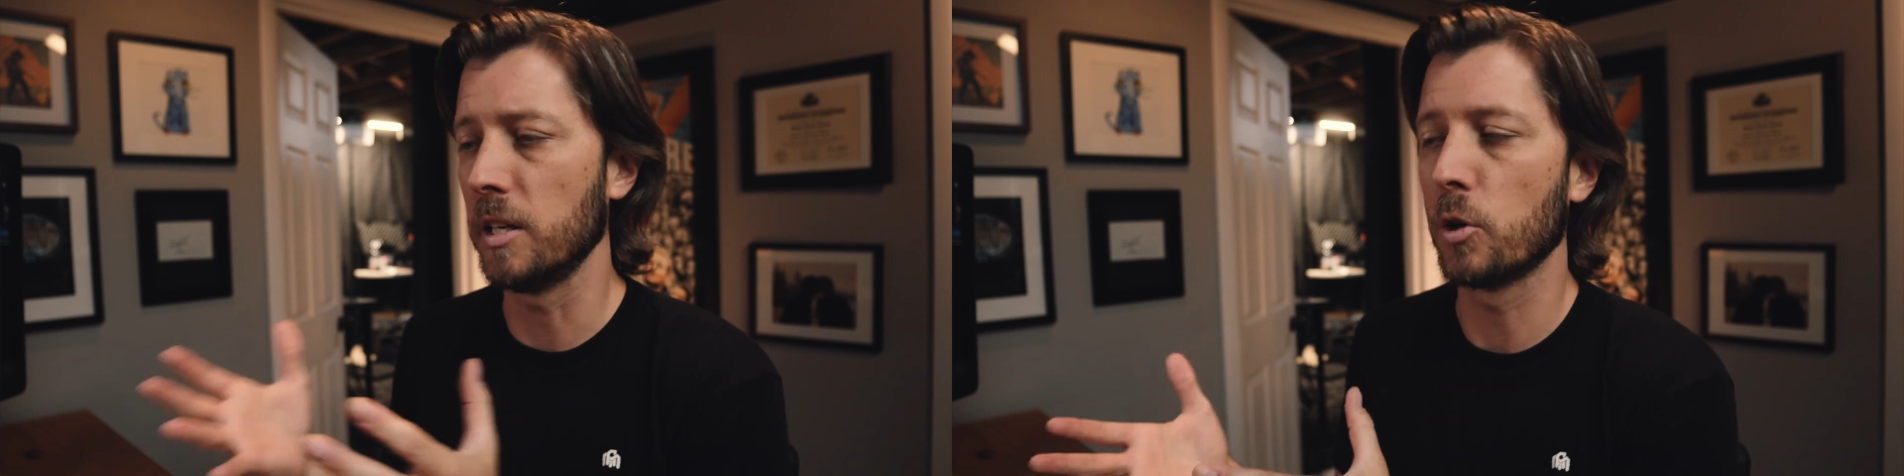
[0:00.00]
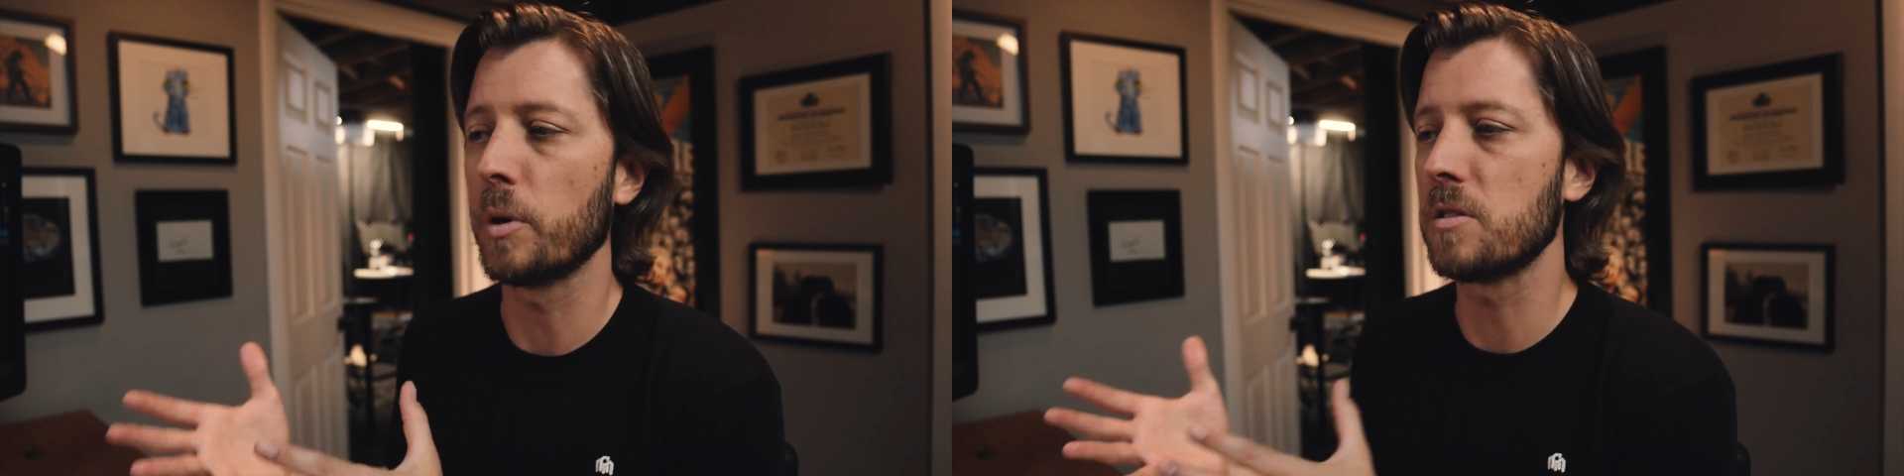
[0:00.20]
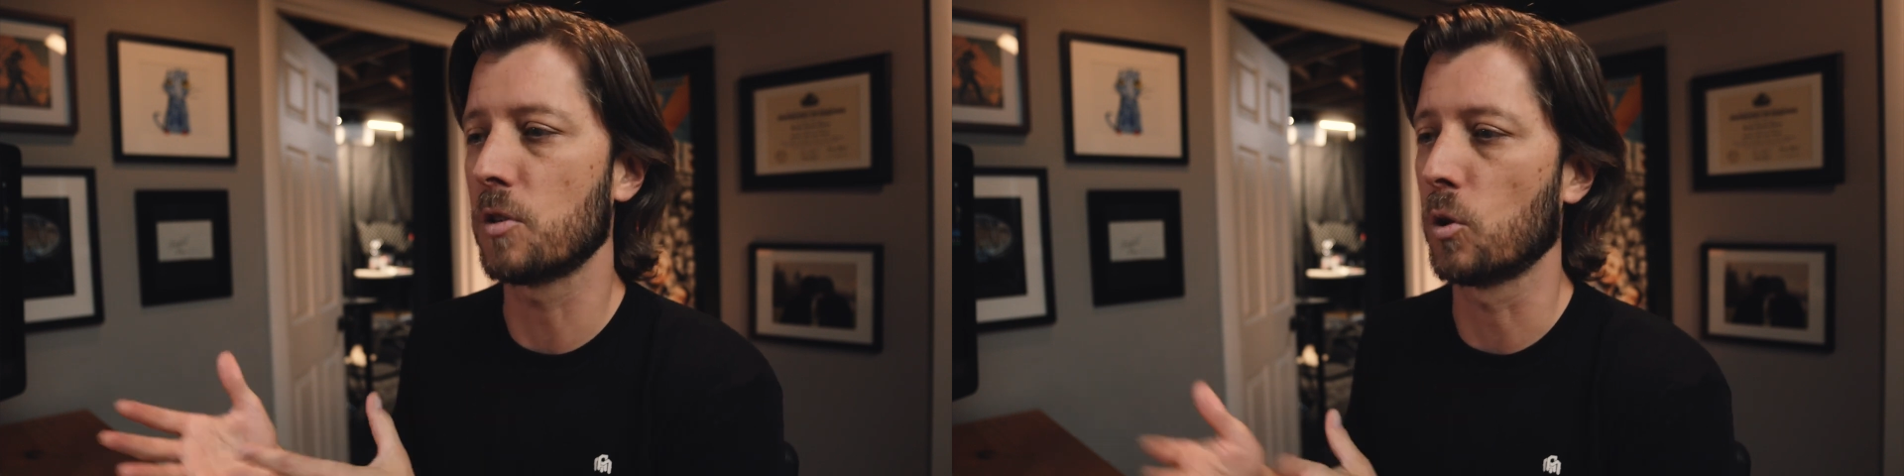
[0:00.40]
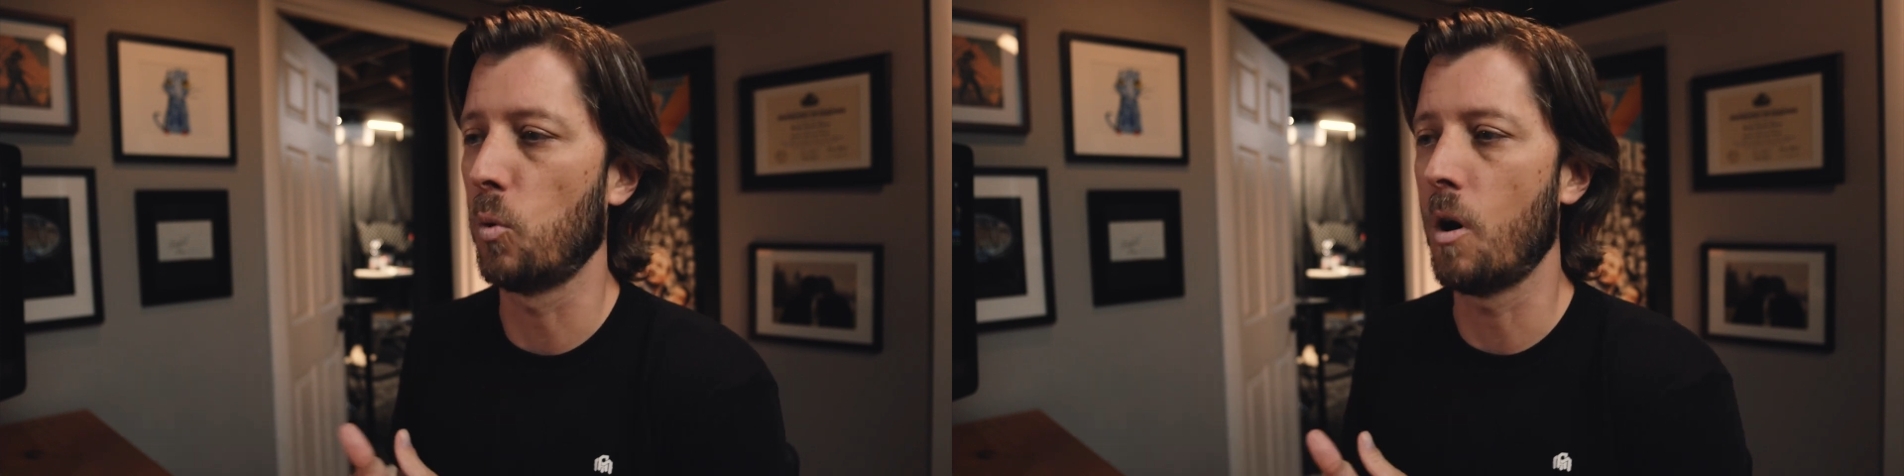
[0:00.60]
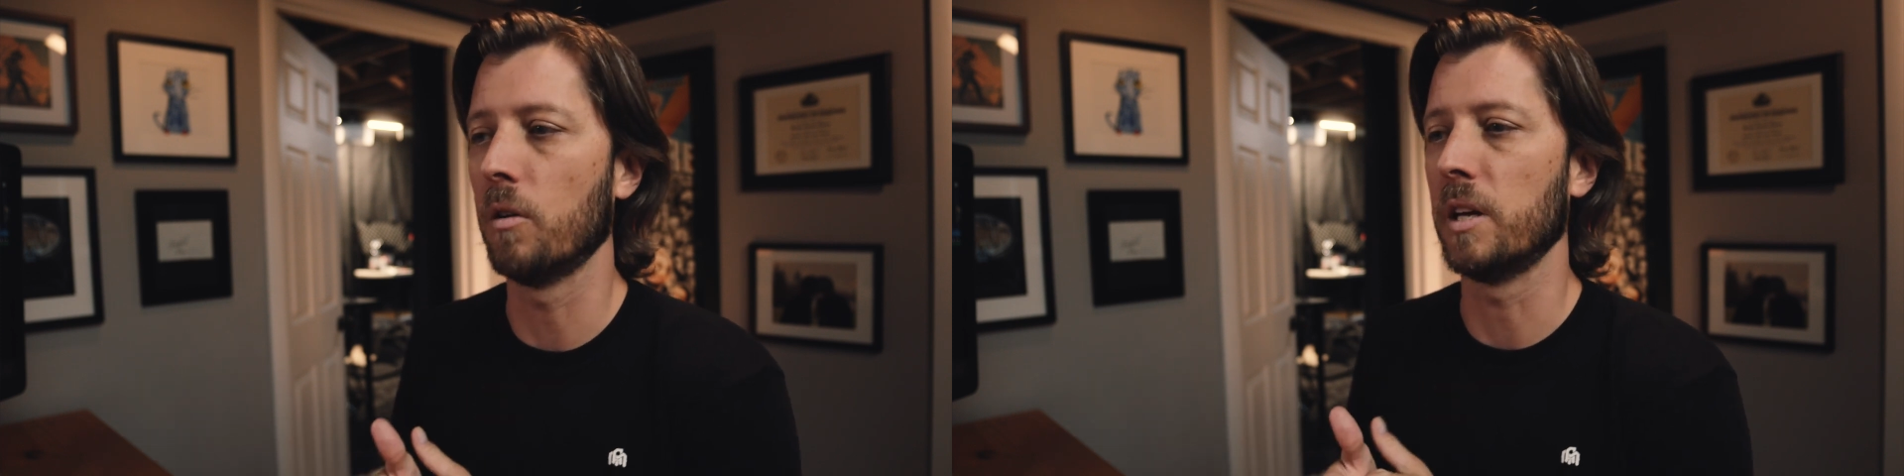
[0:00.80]
increase the
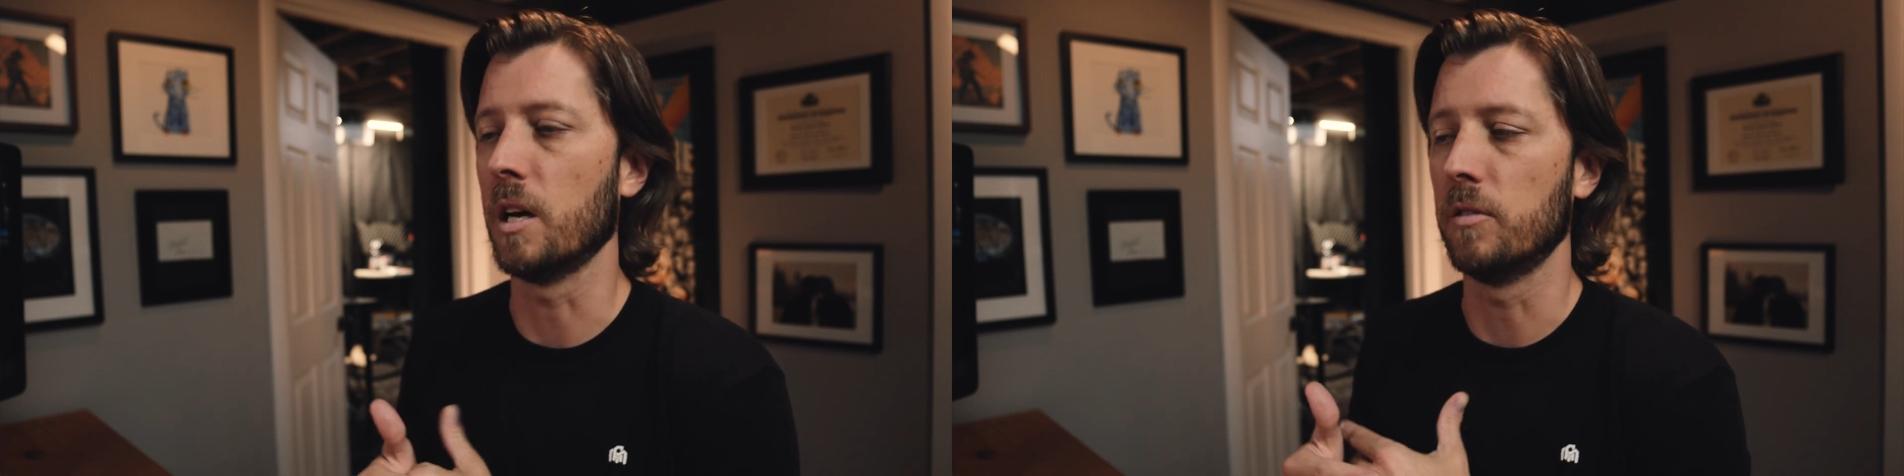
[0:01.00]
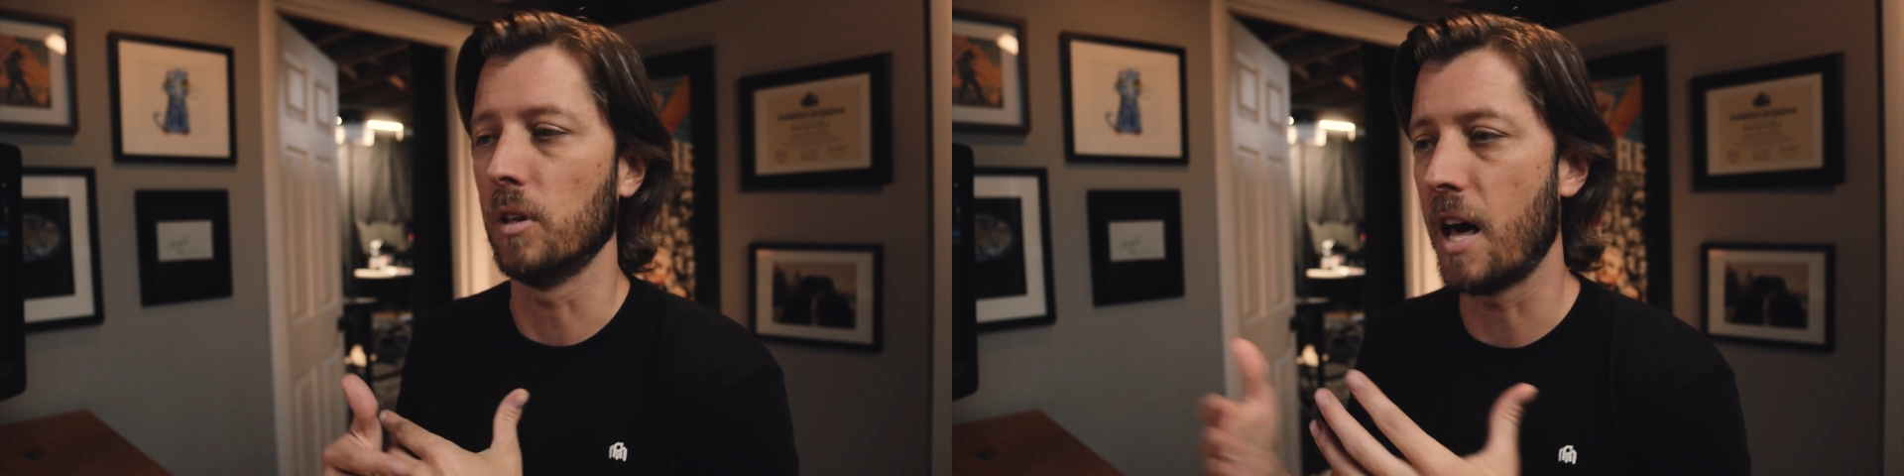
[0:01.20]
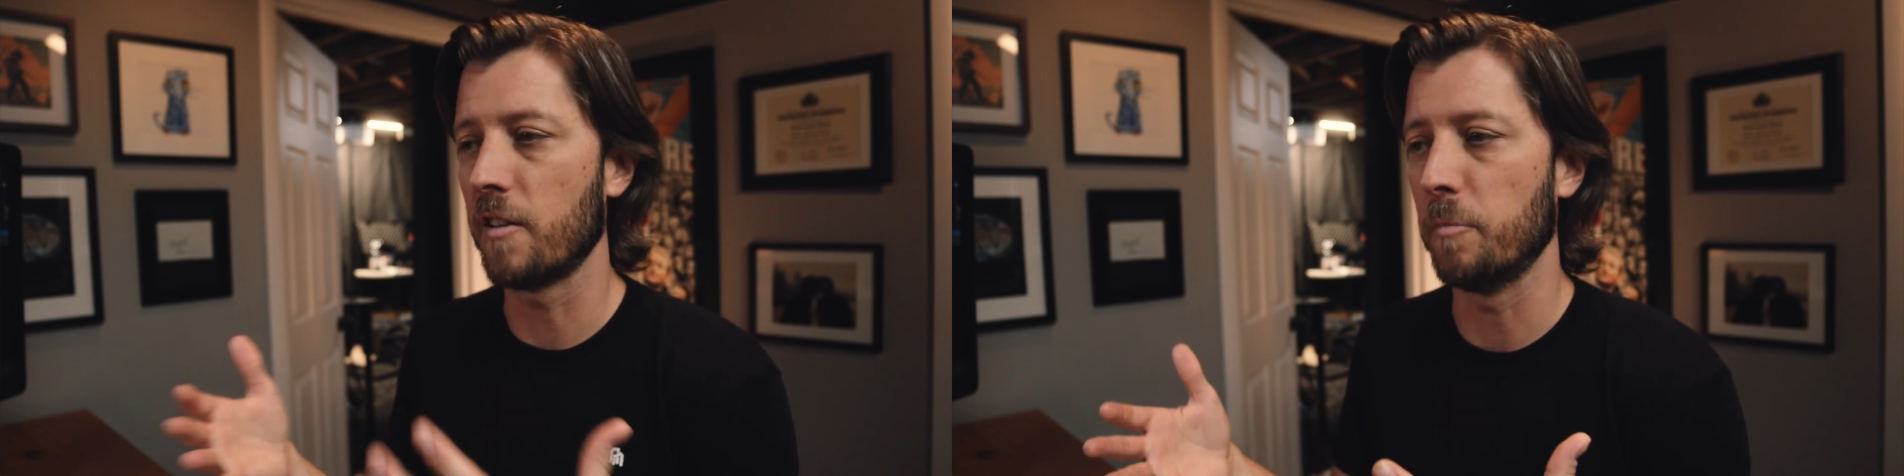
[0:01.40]
quality of a lot